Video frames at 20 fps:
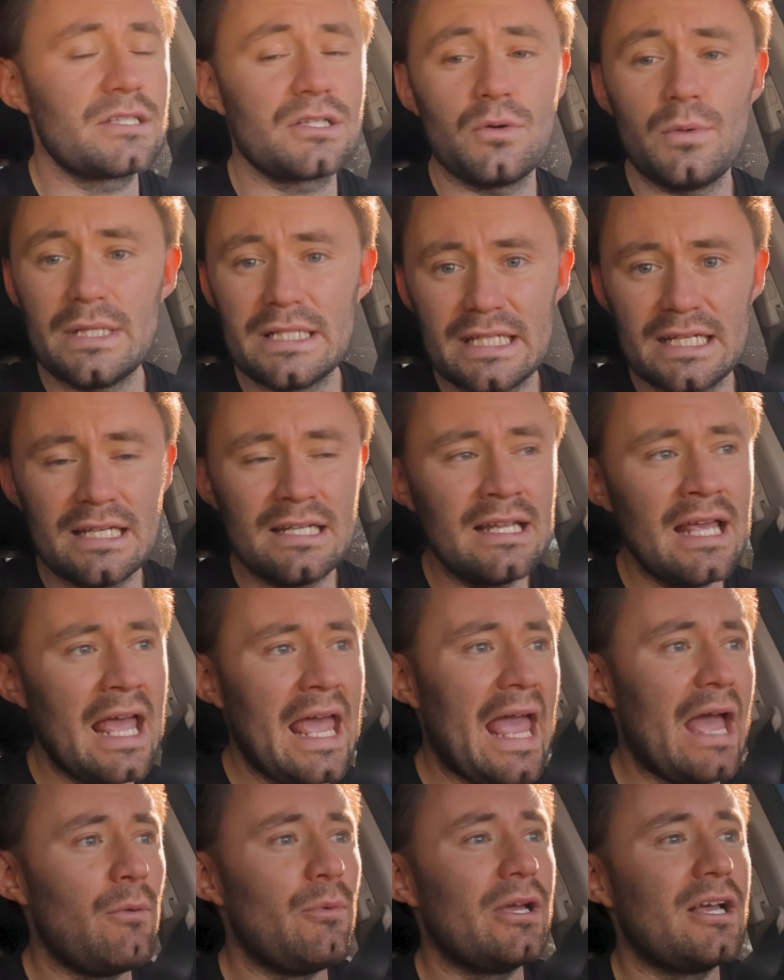So we did,
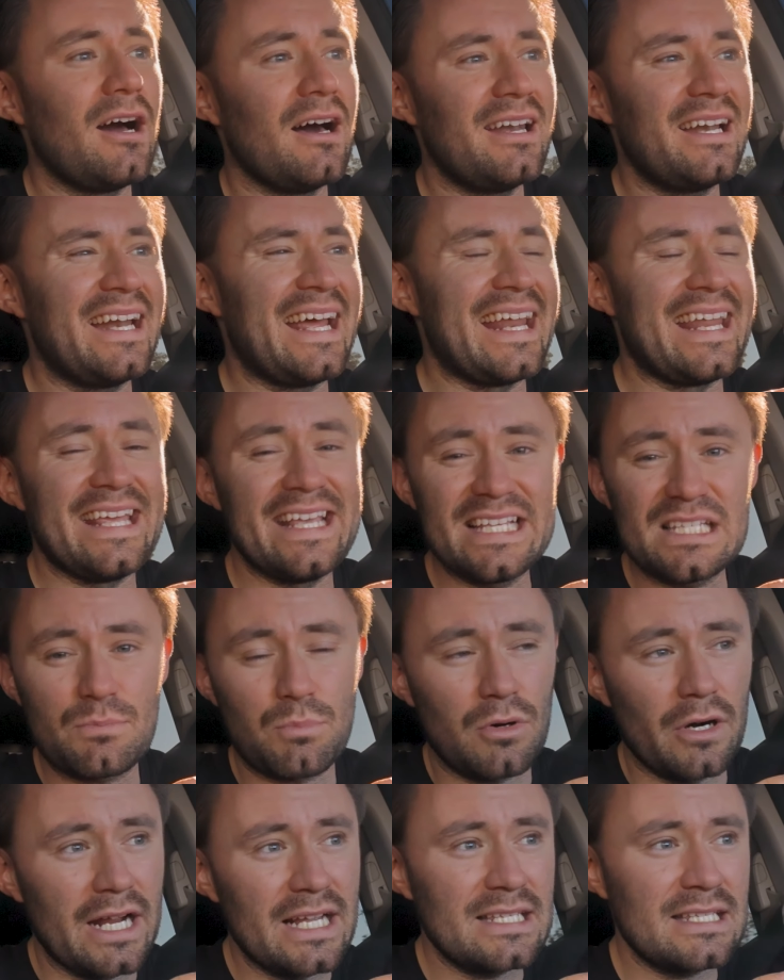and we got it at his
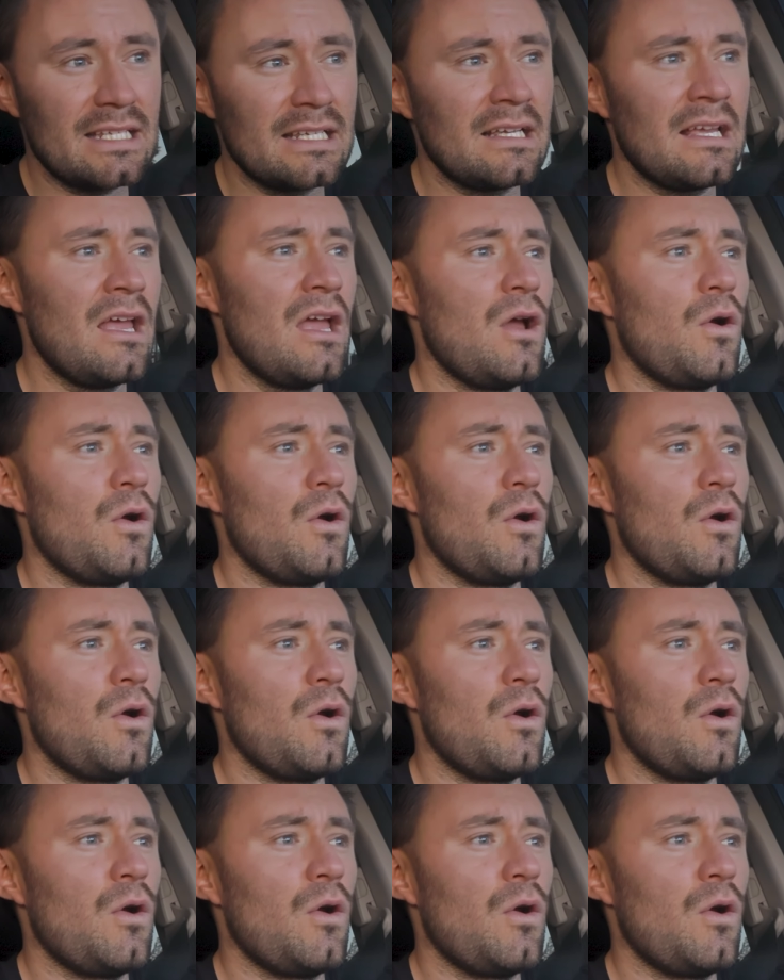pricing,